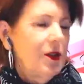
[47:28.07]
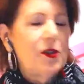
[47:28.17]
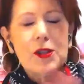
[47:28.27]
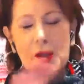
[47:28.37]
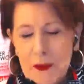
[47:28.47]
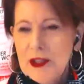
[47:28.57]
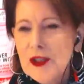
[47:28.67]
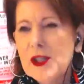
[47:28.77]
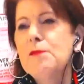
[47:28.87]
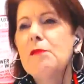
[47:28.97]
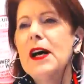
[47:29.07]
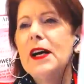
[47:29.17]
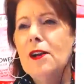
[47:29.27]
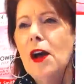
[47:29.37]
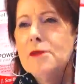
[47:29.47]
just going to mention my
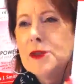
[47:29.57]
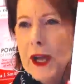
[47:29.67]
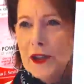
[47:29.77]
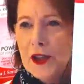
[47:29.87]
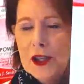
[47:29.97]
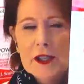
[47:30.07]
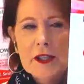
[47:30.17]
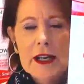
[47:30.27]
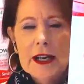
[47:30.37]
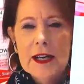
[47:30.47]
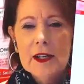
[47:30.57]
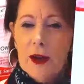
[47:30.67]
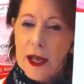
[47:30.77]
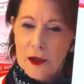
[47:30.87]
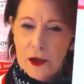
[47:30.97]
Law of Attraction
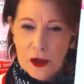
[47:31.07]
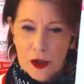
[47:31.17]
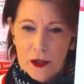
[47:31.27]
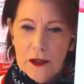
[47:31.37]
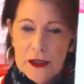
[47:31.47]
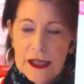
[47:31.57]
gratitude journal.